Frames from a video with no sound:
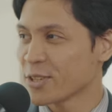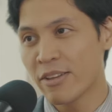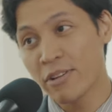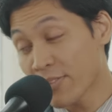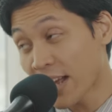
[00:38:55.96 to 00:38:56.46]
So
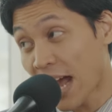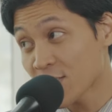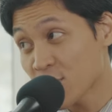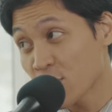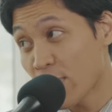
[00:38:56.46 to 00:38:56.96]
even if I
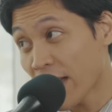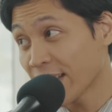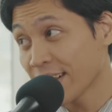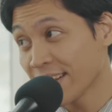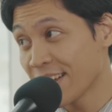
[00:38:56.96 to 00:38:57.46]
ask you
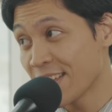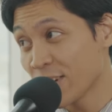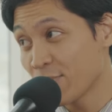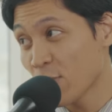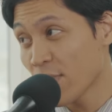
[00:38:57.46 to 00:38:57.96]
back in
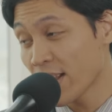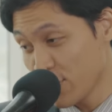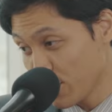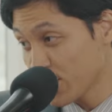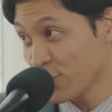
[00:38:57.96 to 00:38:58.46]
your diploma,
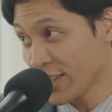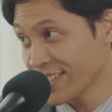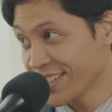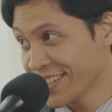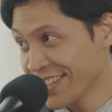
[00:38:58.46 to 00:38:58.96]
you would do this?